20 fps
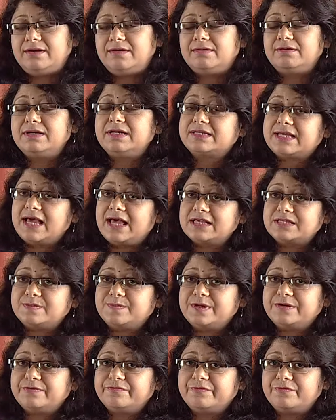it has
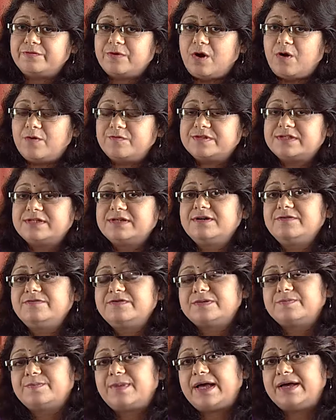been
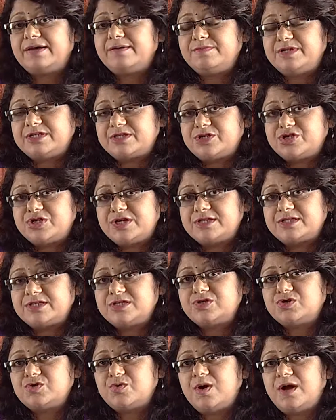observed by Mr. J.C.
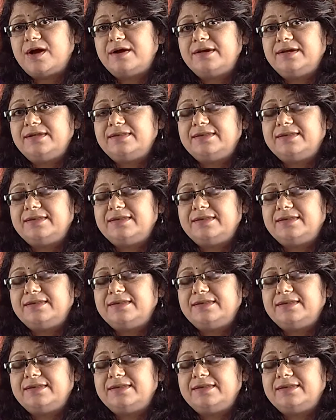Johari